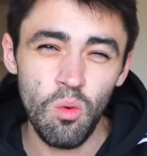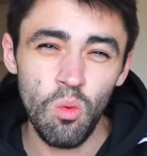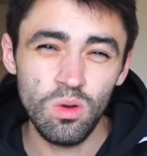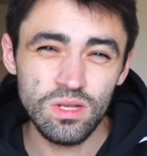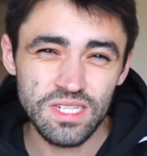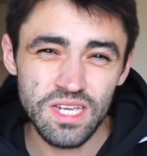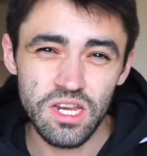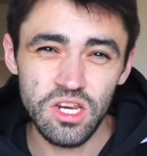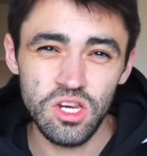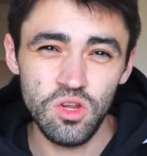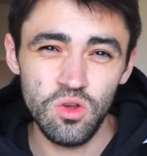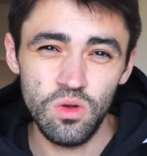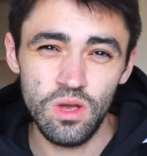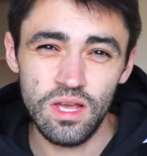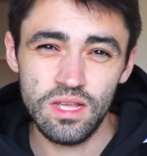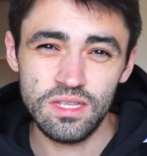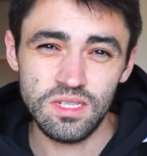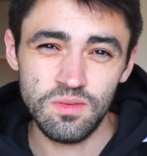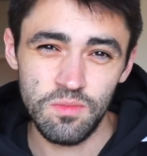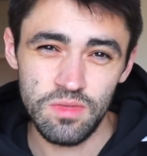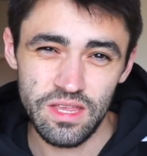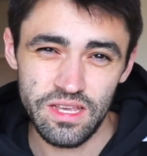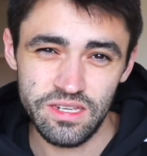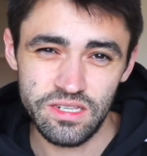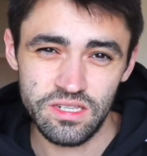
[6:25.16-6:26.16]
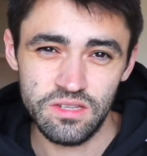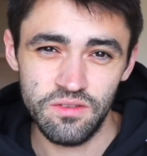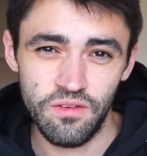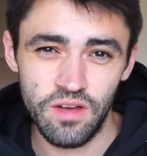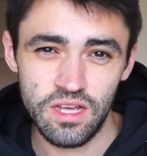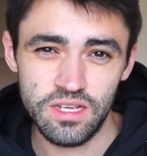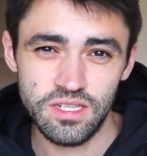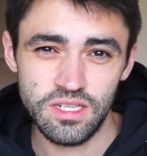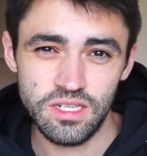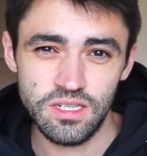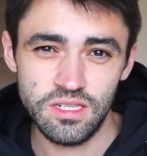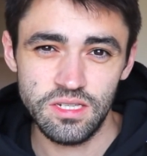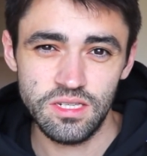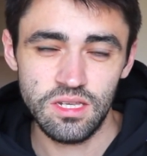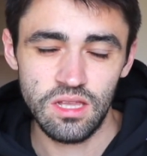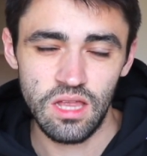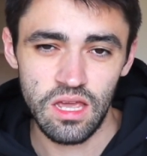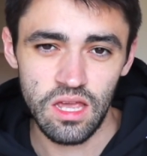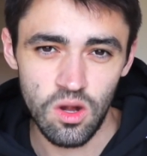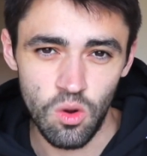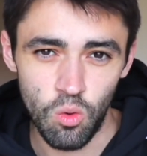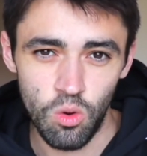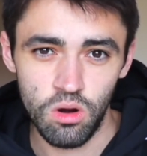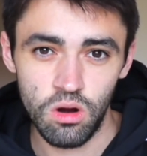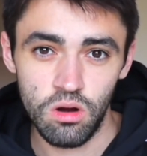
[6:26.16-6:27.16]
once I do get some of these devices, like
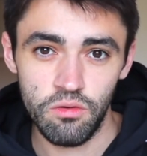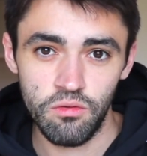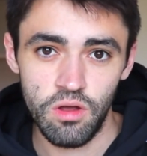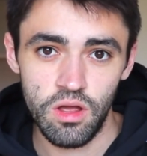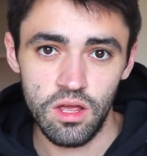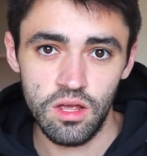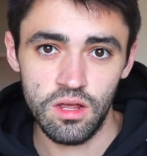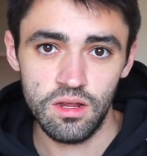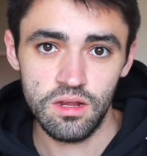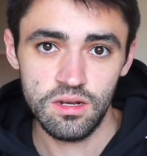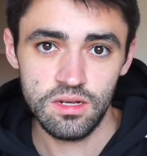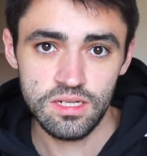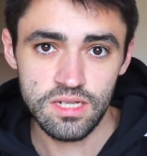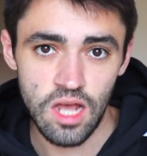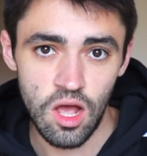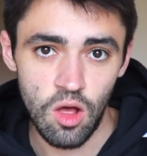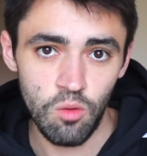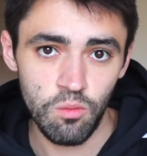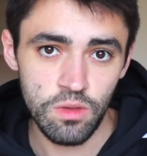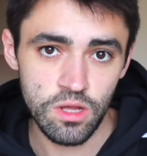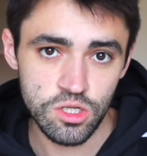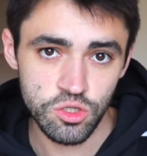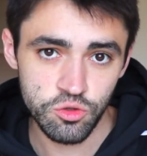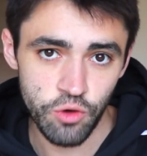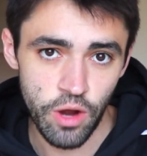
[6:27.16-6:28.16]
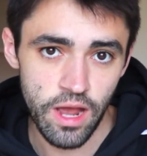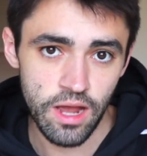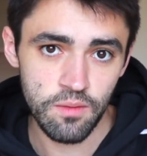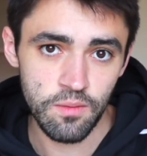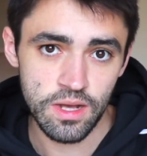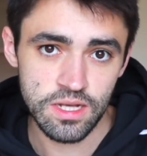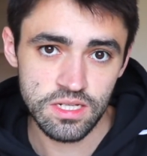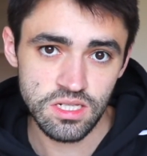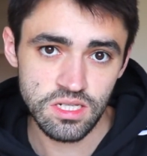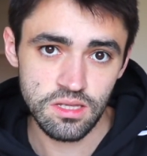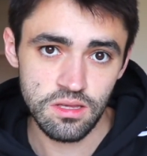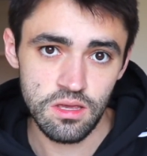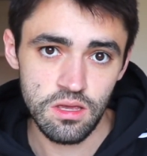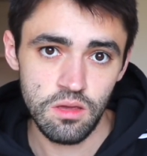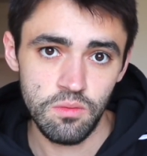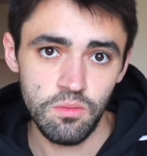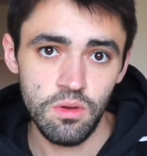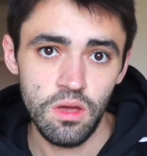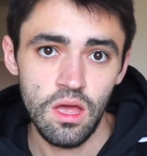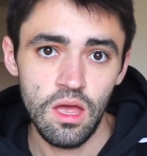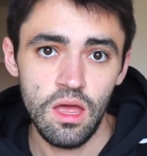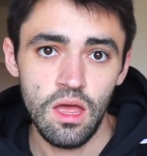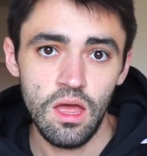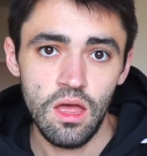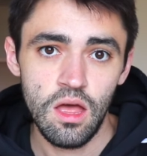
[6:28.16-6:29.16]
an Oura Ring, to help me track my sleep,
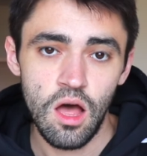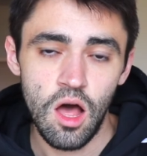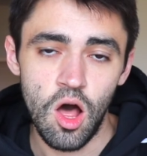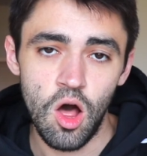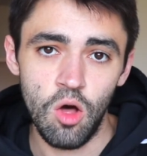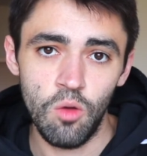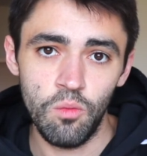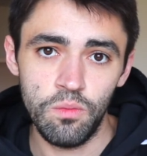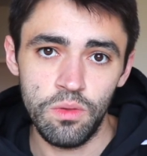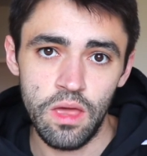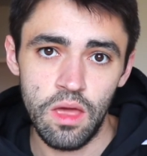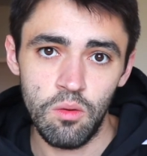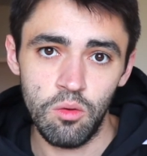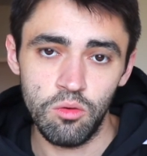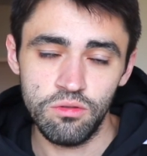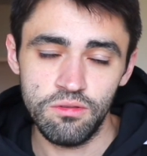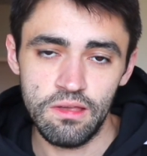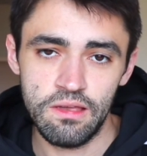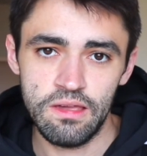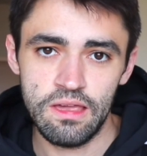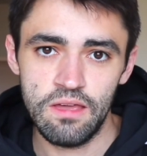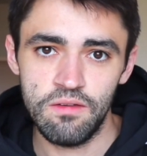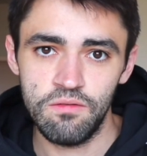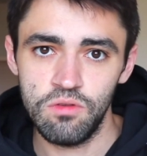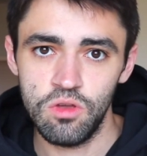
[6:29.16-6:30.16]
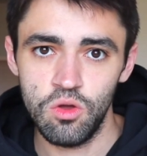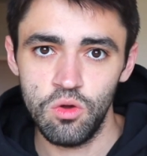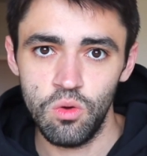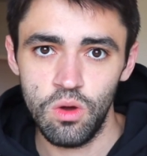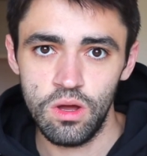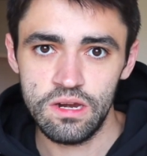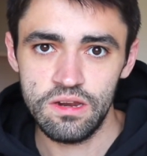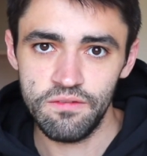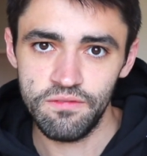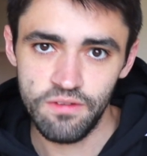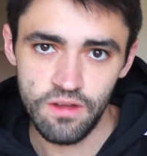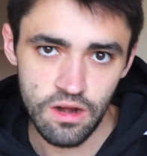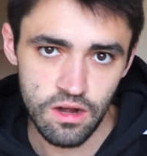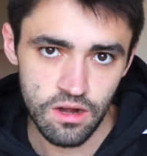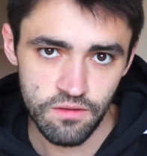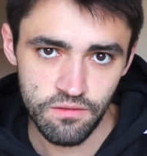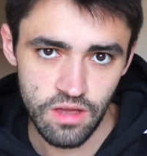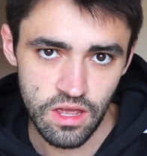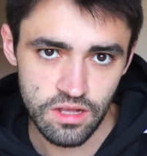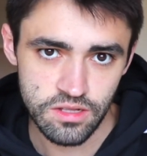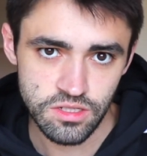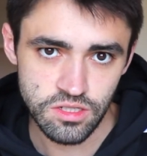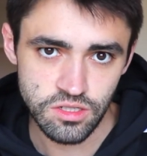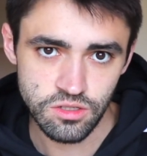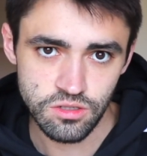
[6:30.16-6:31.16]
I'll be able to give you a definitive
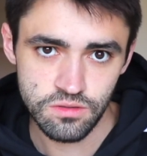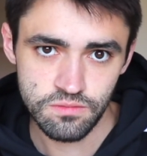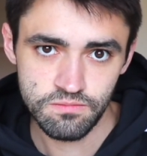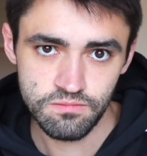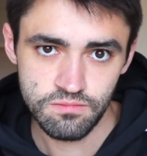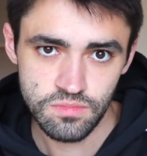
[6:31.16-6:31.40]
answer.